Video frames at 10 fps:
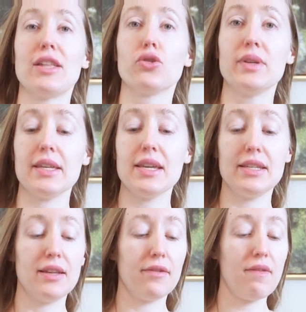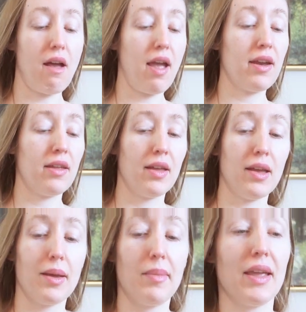that's always easy to find
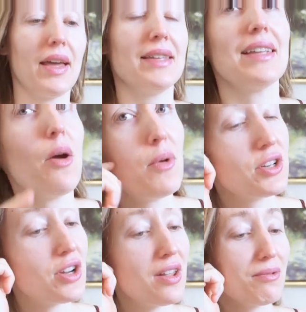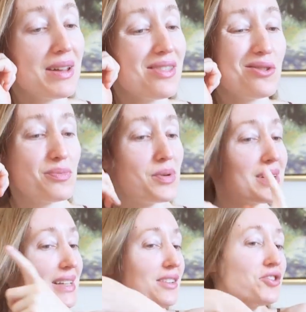because I want y'all to read those
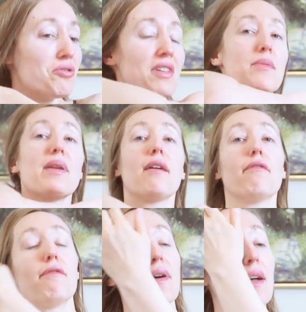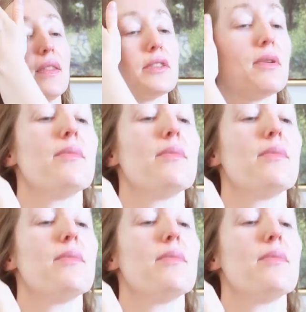books and enjoy them and have fun. That's